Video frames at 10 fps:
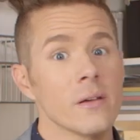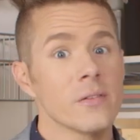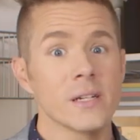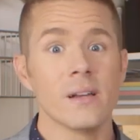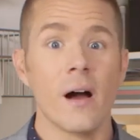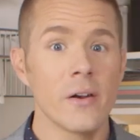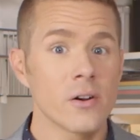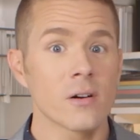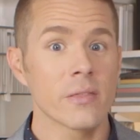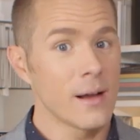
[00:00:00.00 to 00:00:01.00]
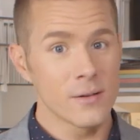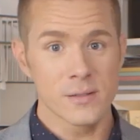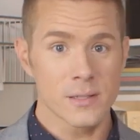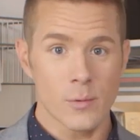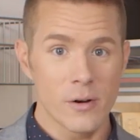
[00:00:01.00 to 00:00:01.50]
living in under
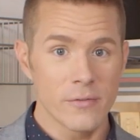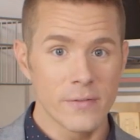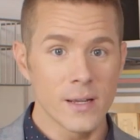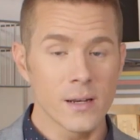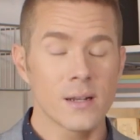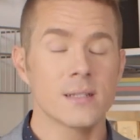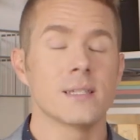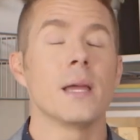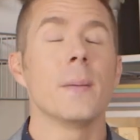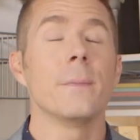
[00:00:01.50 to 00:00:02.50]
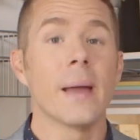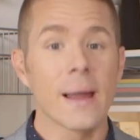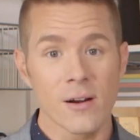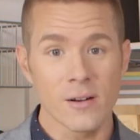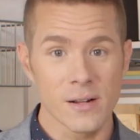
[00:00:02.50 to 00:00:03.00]
1,000 square feet, it is
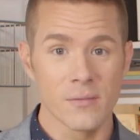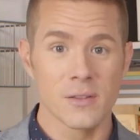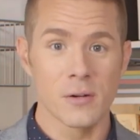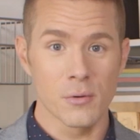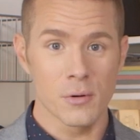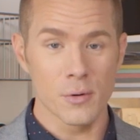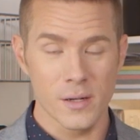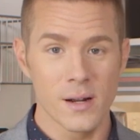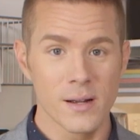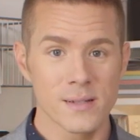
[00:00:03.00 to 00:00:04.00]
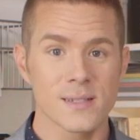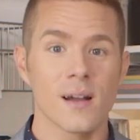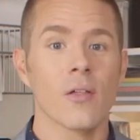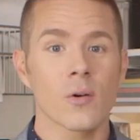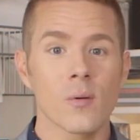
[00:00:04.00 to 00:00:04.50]
imperative that you are organized.
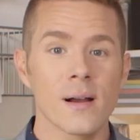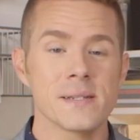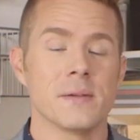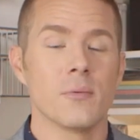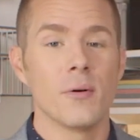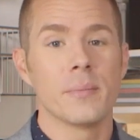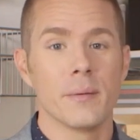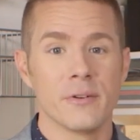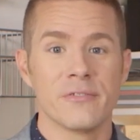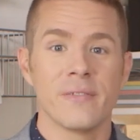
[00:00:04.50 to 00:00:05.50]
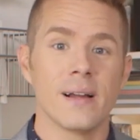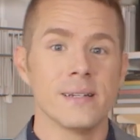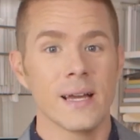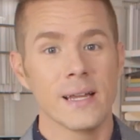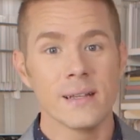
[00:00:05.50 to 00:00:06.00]
Otherwise, you won't be able to find
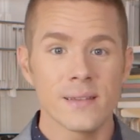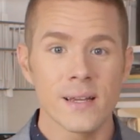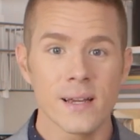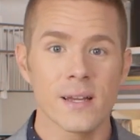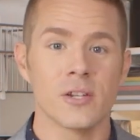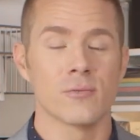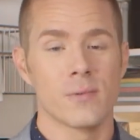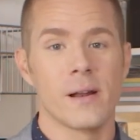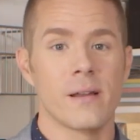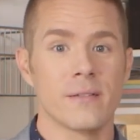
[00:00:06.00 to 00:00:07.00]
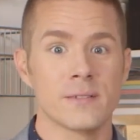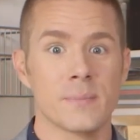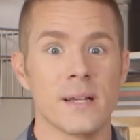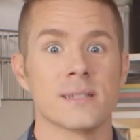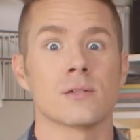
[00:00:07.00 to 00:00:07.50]
anything and you'll run out of
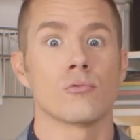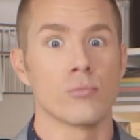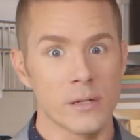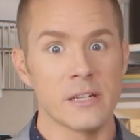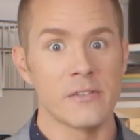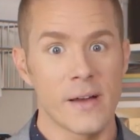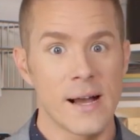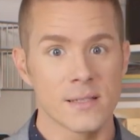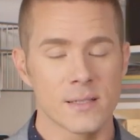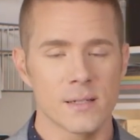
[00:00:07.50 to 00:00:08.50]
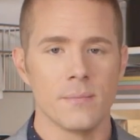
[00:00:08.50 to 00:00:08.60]
space really fast.